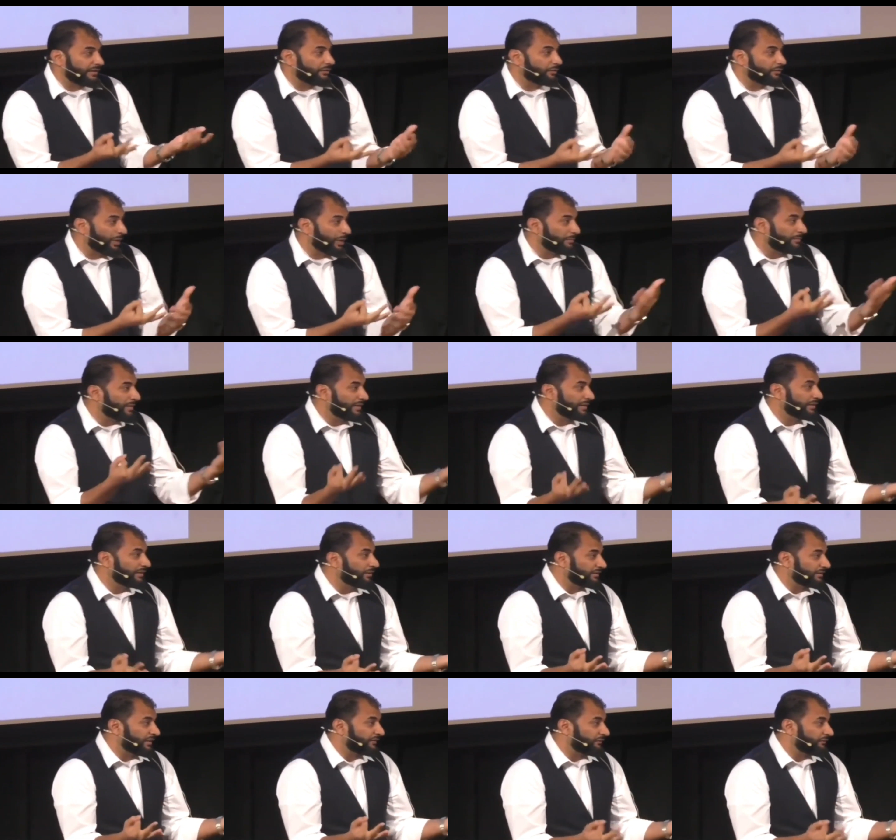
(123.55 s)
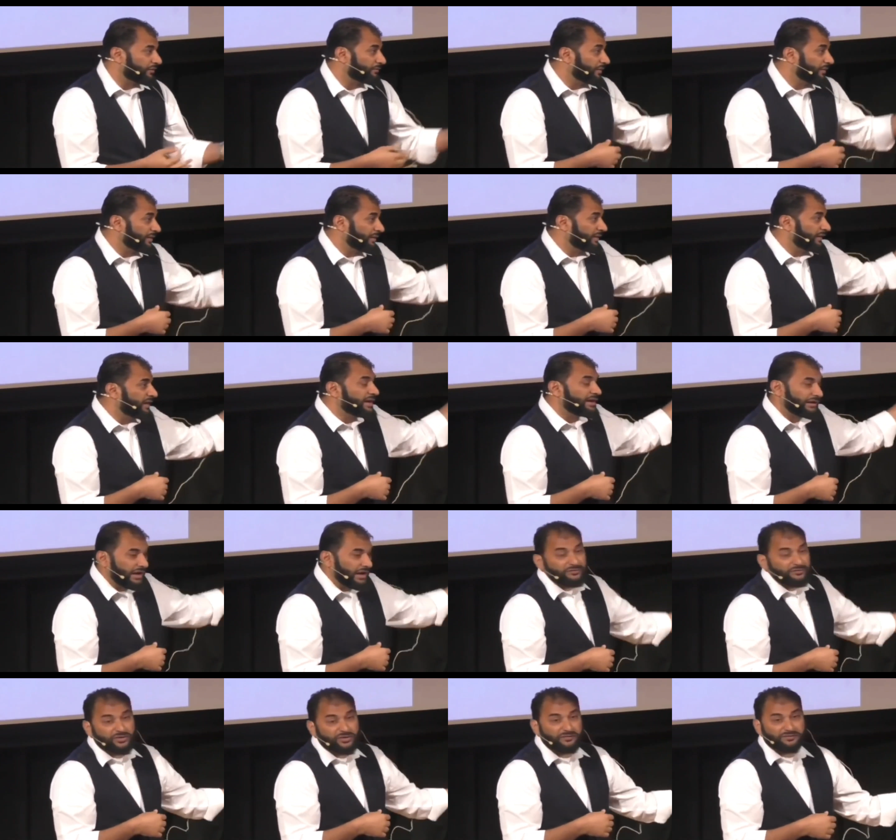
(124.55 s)
I don't know where Bernie got that from. Bernie
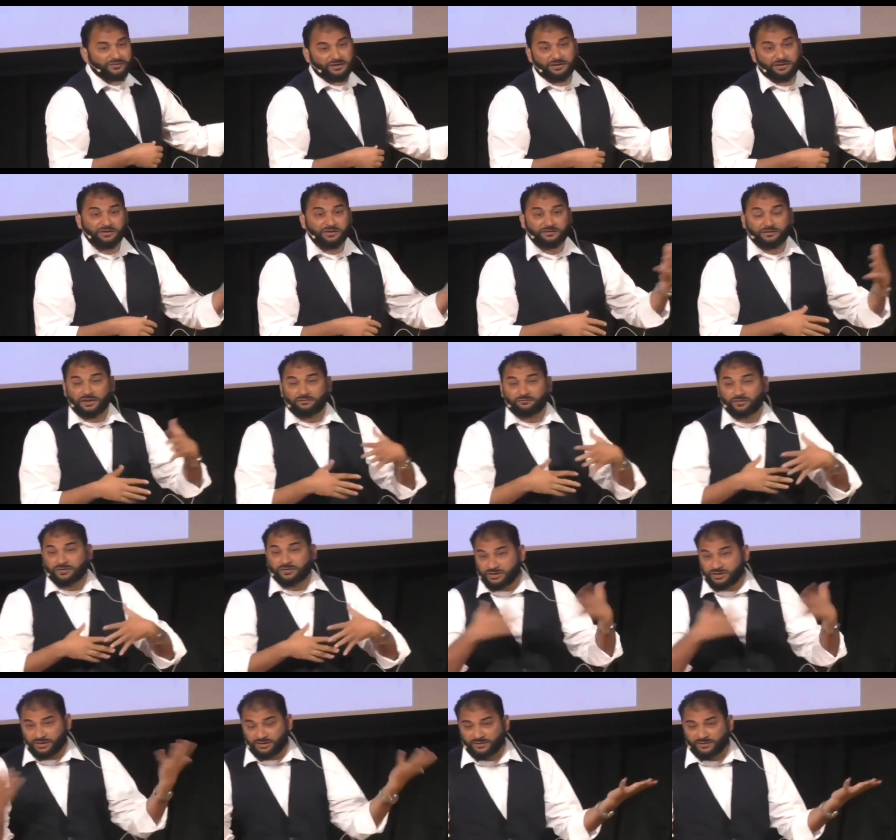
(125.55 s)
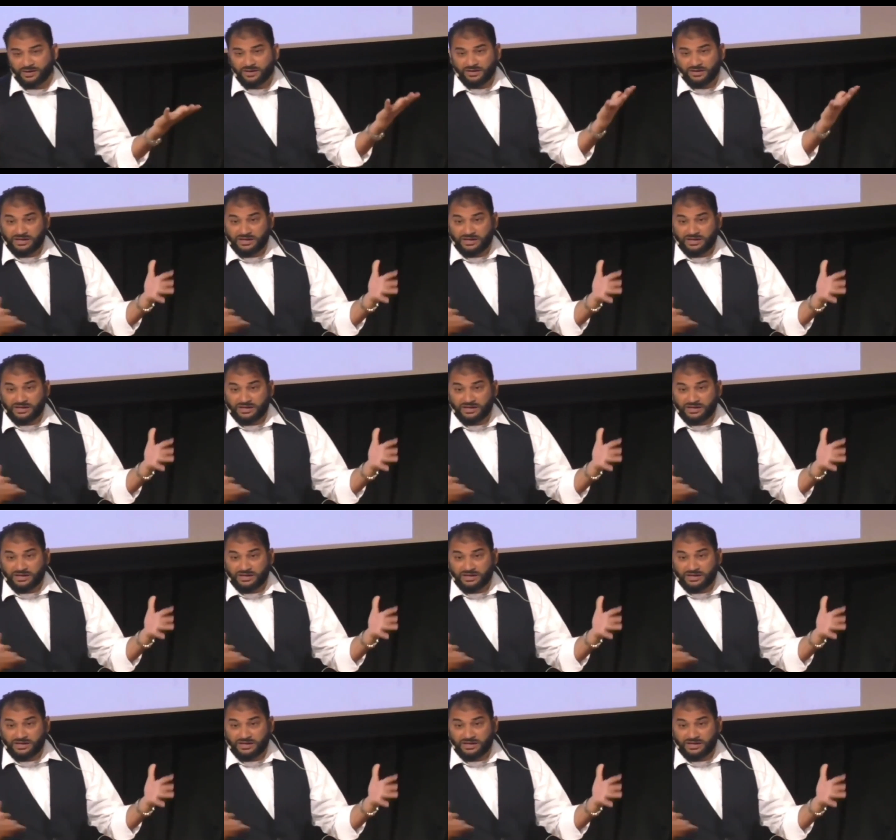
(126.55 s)
claims to have studied Islam for years.